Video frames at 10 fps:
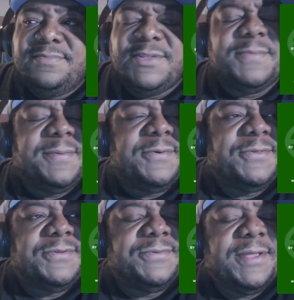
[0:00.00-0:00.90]
No, maybe it
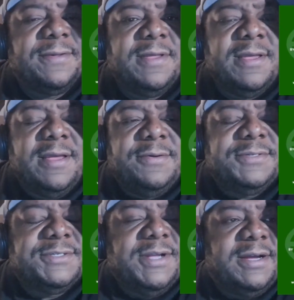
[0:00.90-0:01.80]
was Tuesday. I
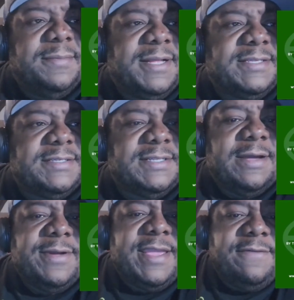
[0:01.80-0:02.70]
was just talking about this, and
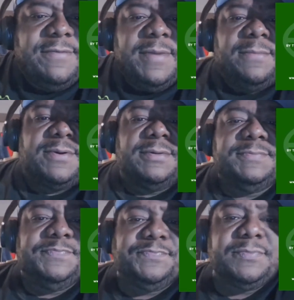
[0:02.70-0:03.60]
now I can't remember.
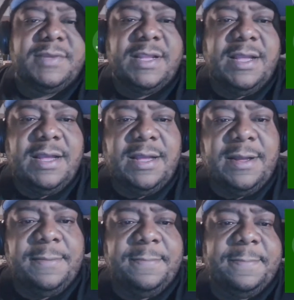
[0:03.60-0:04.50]

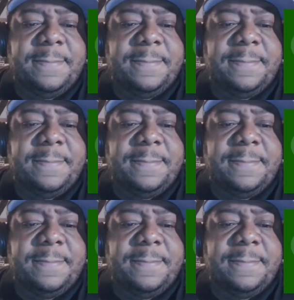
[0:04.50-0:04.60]
Um,